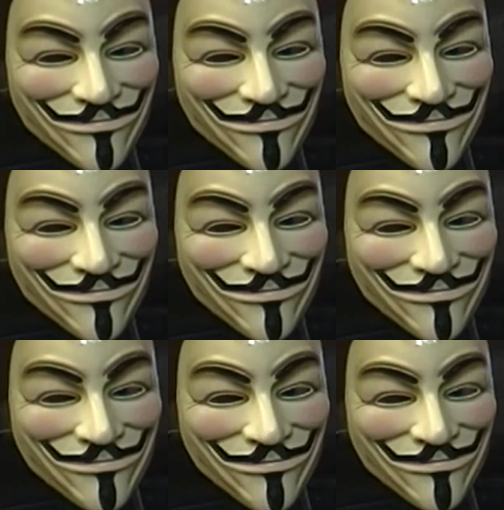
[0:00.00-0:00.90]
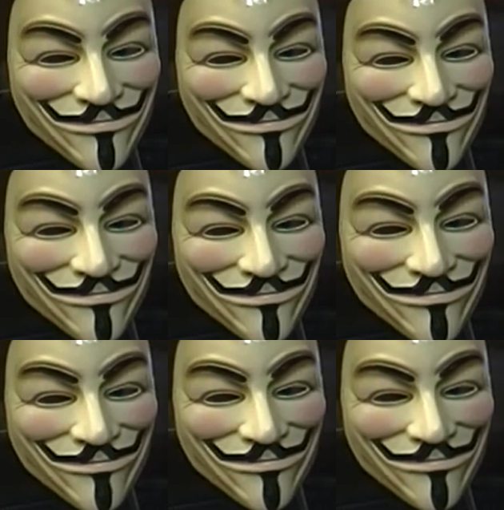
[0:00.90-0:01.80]

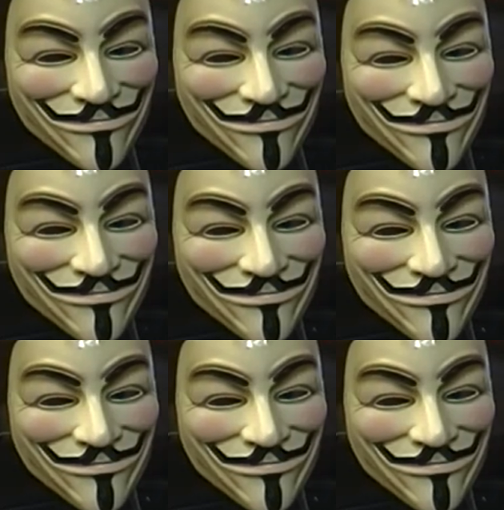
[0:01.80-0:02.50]
(not speaking)